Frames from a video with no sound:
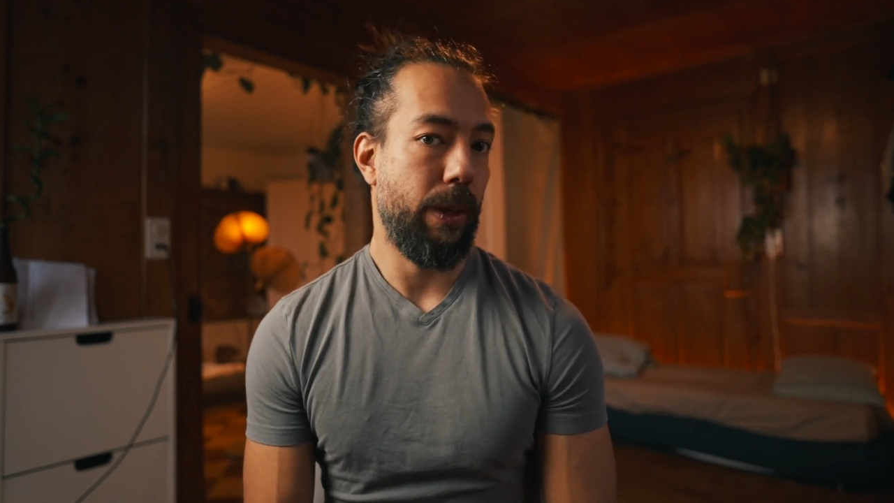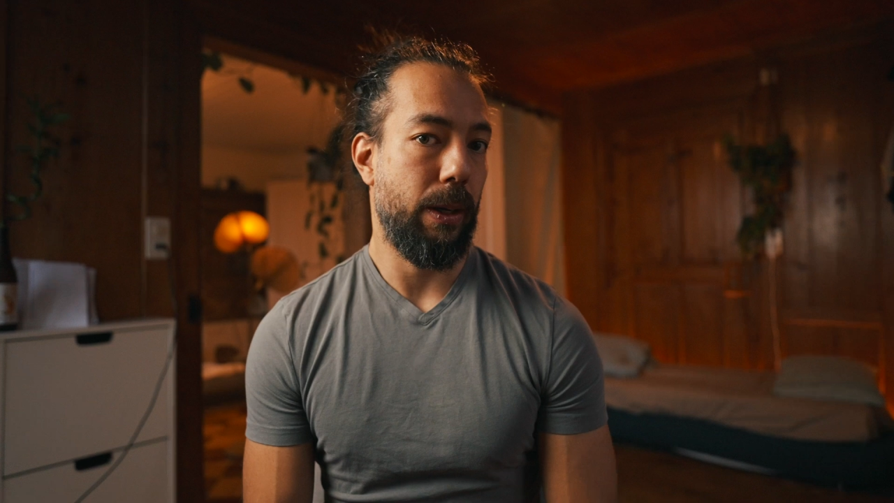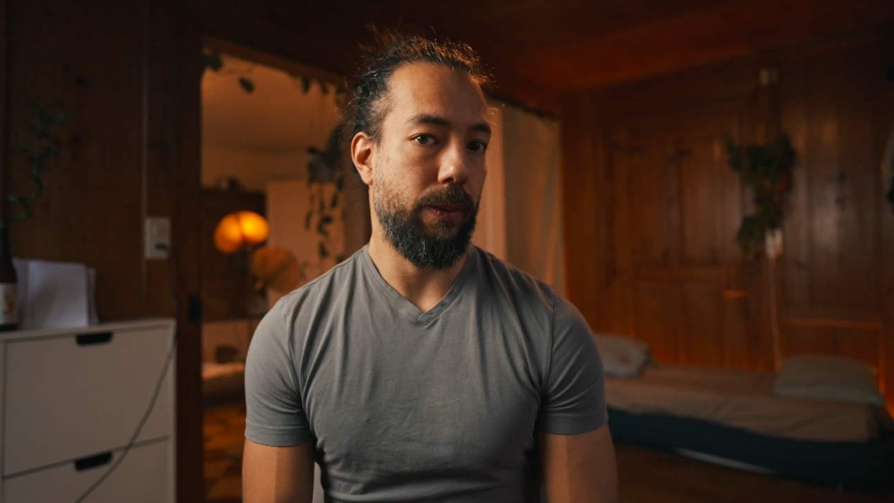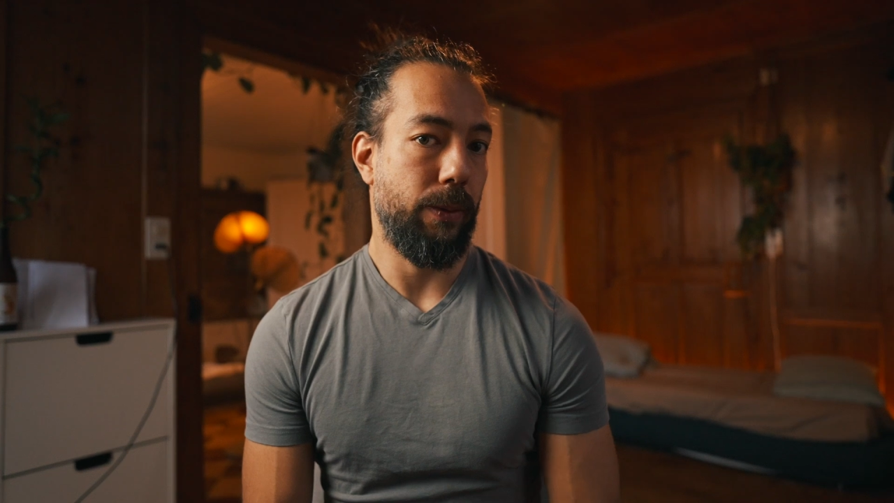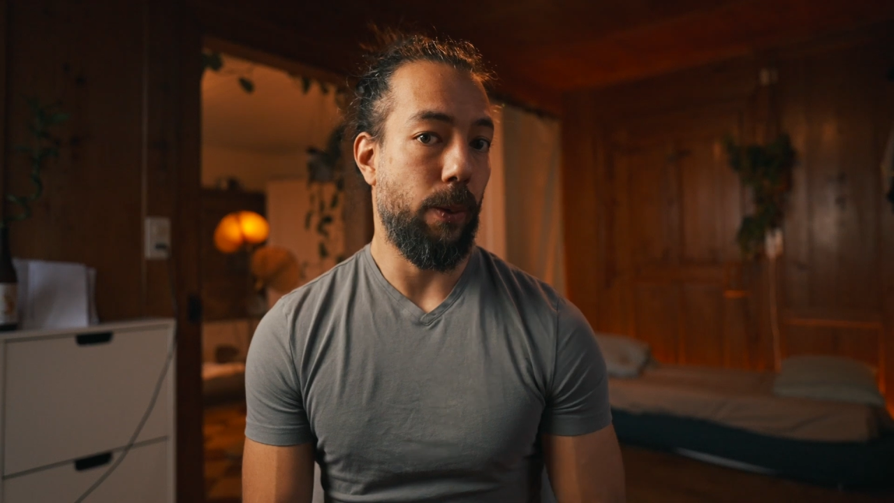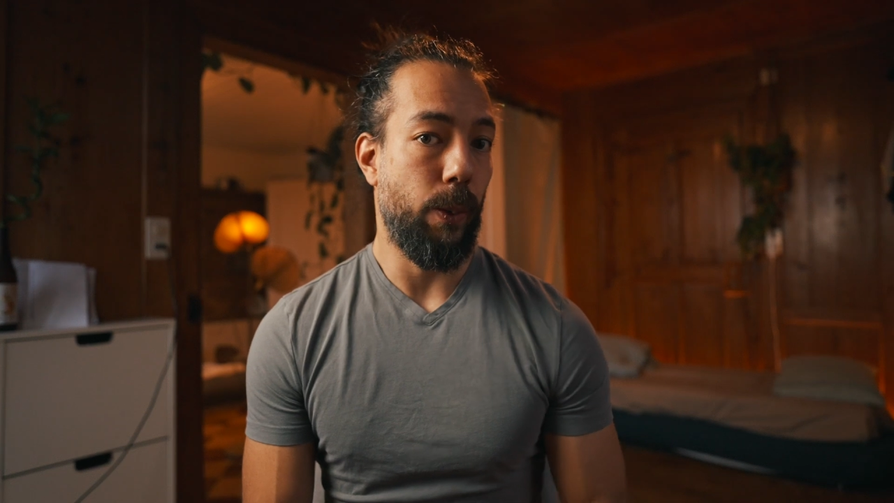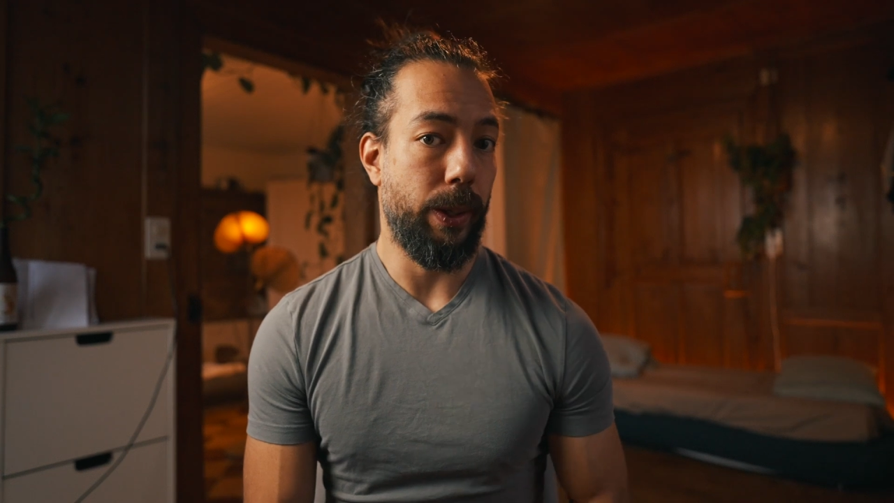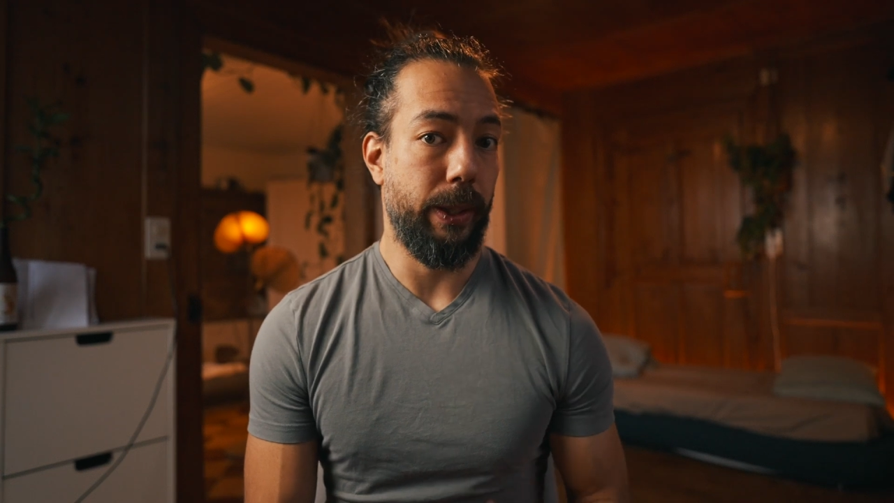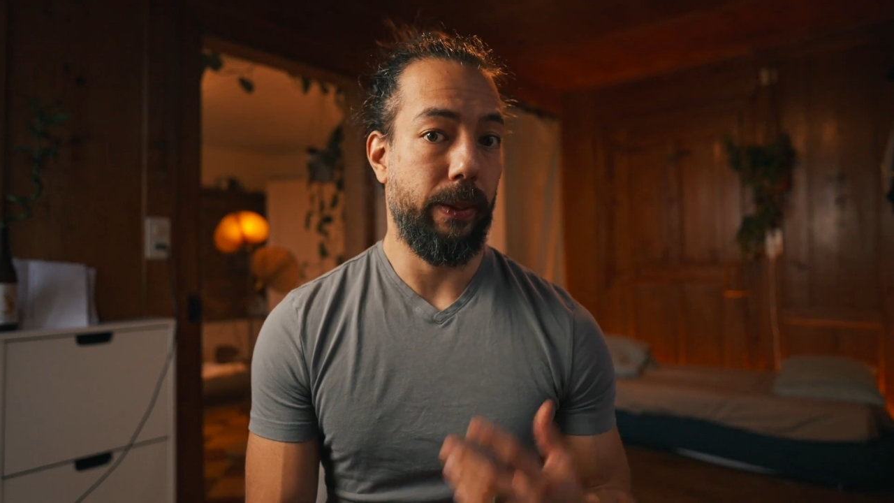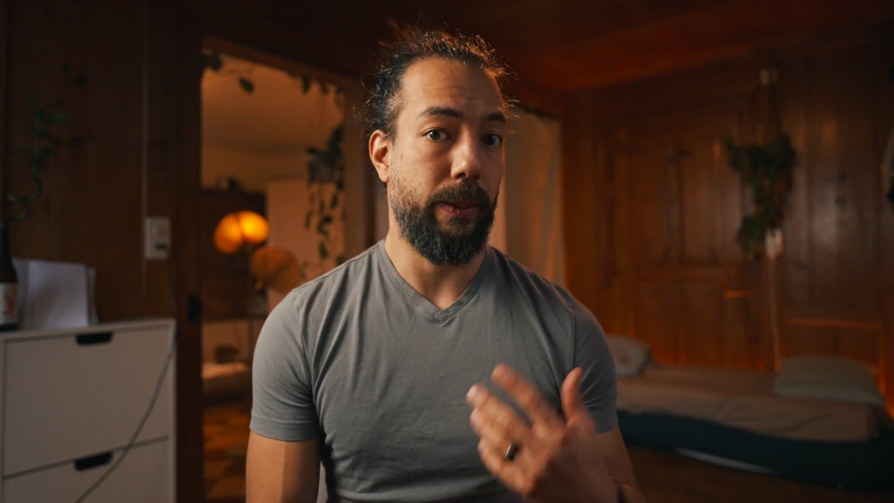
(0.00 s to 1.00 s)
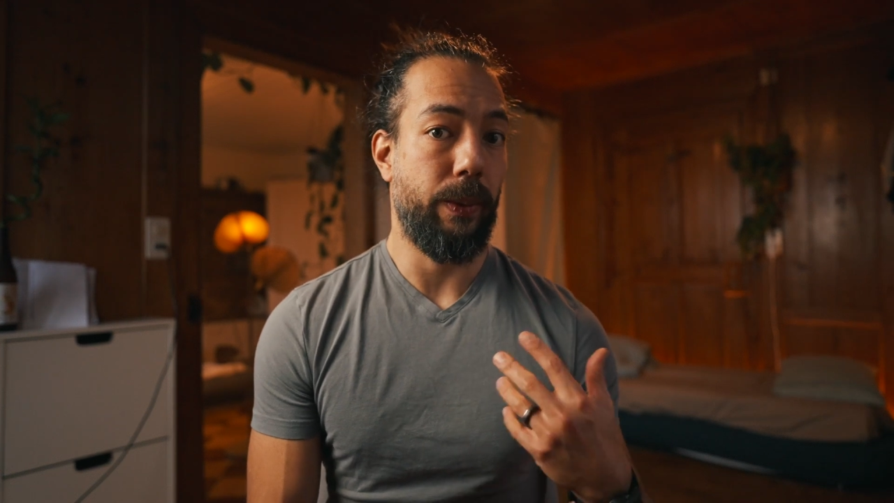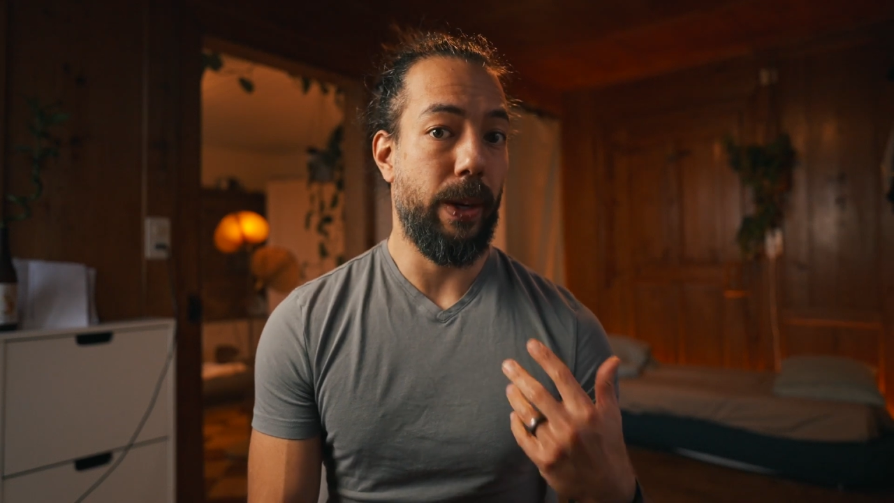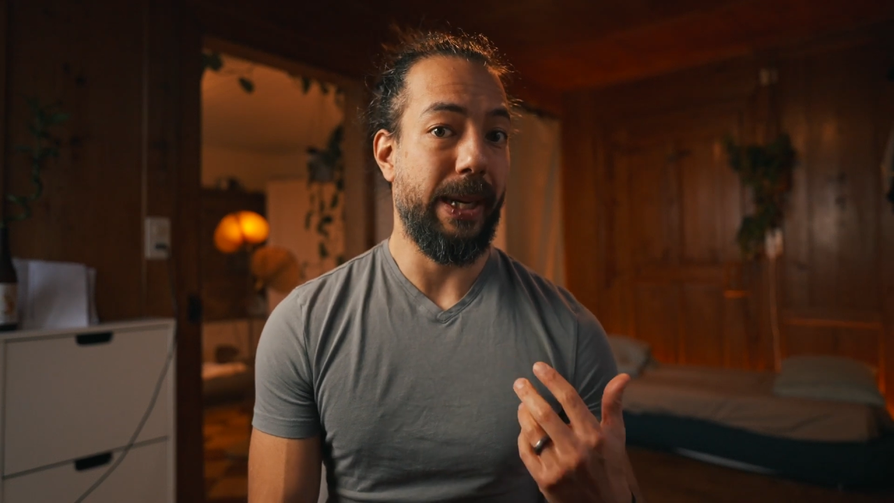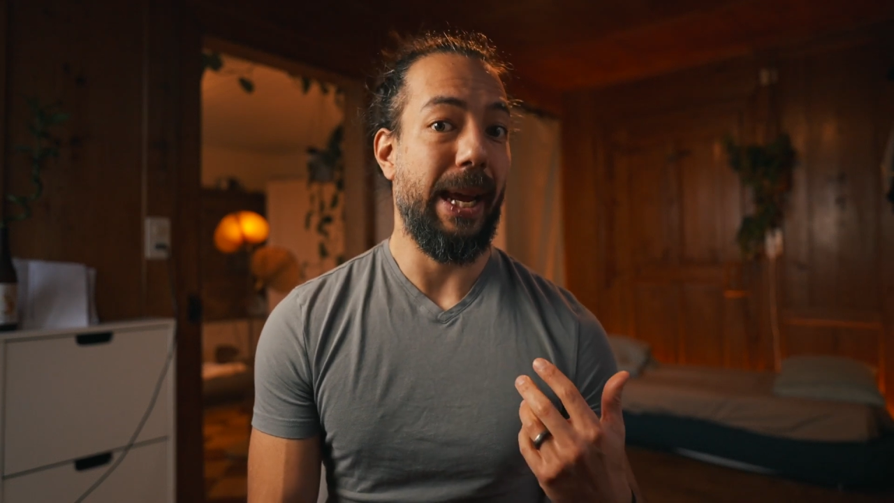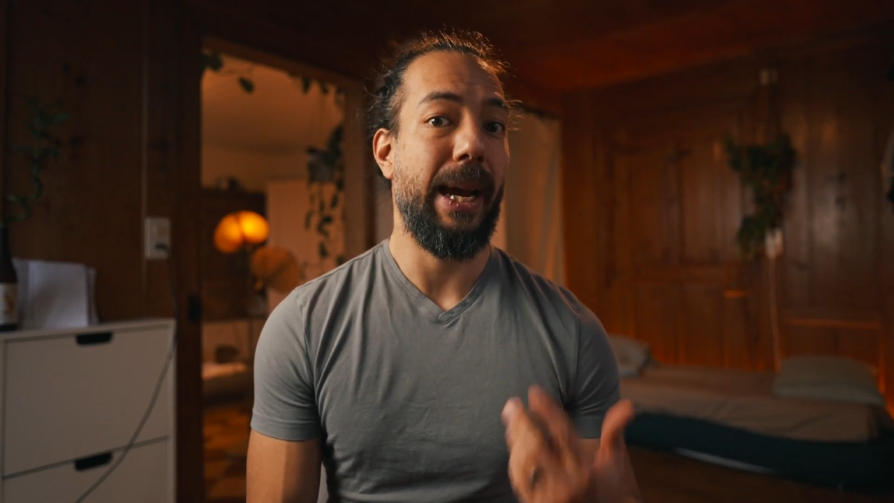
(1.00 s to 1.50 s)
uh, someone
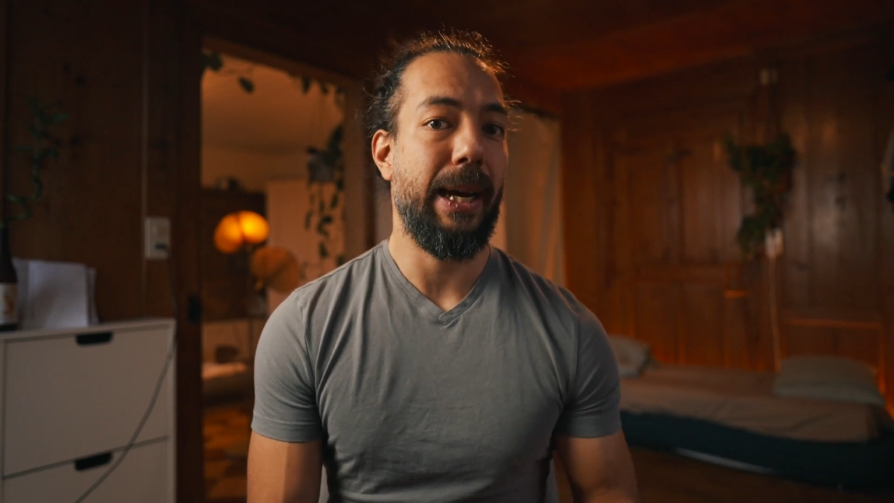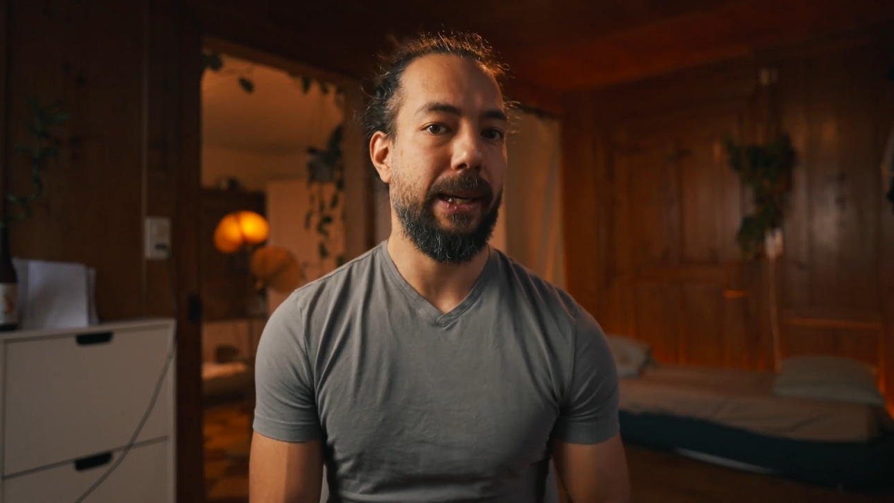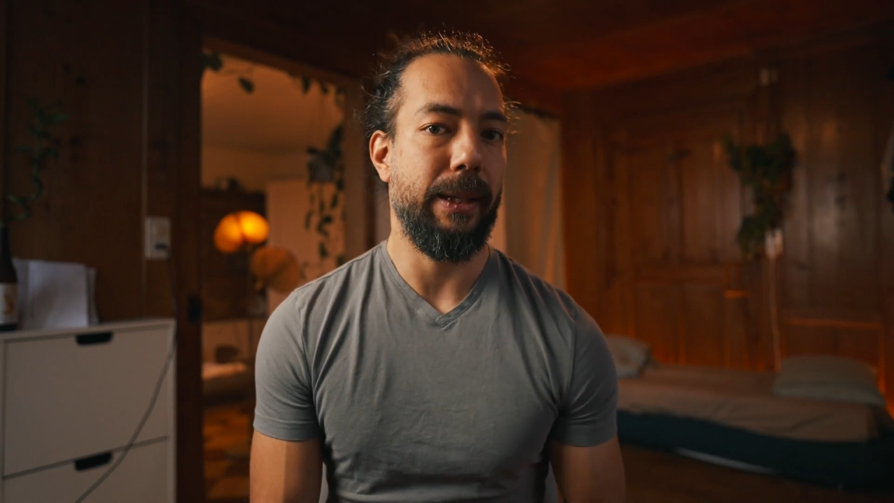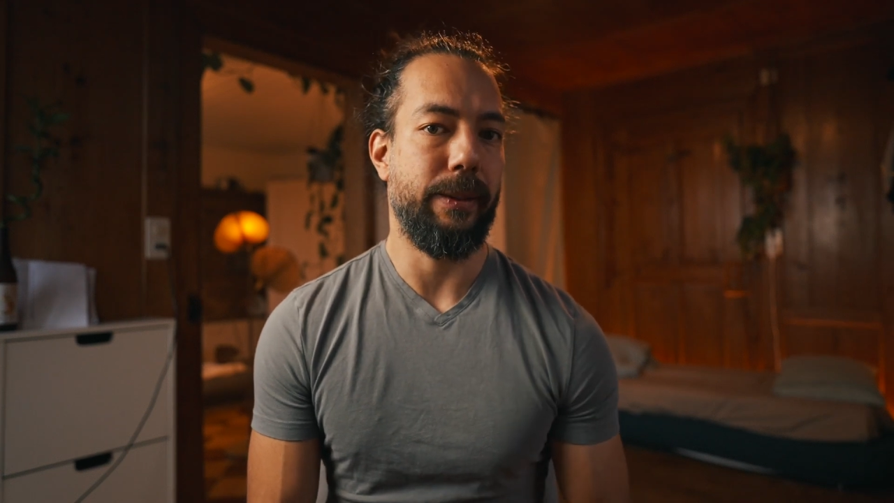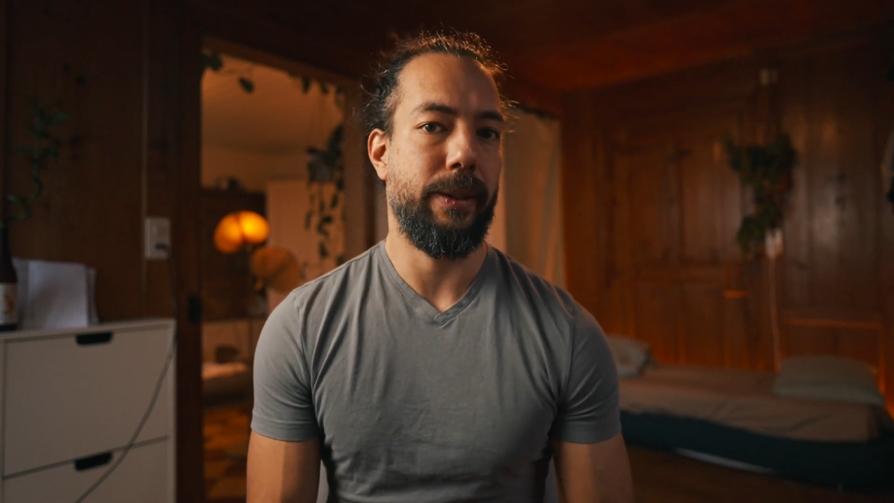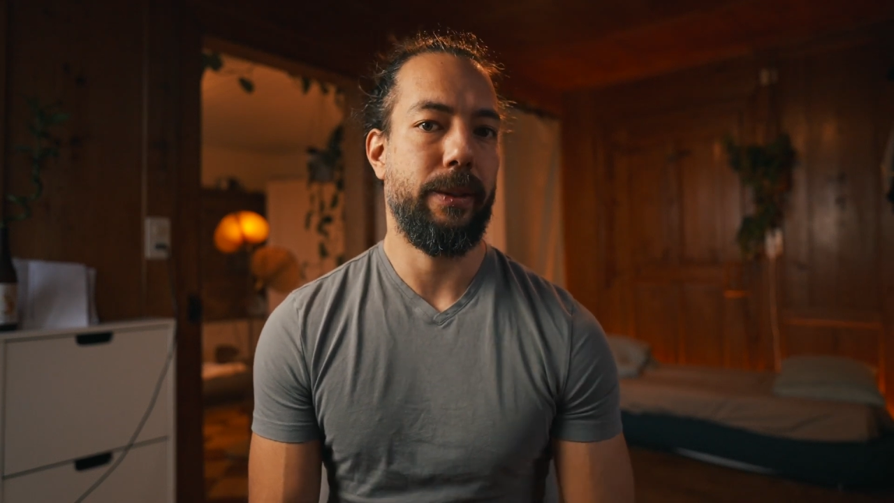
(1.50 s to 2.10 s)
already has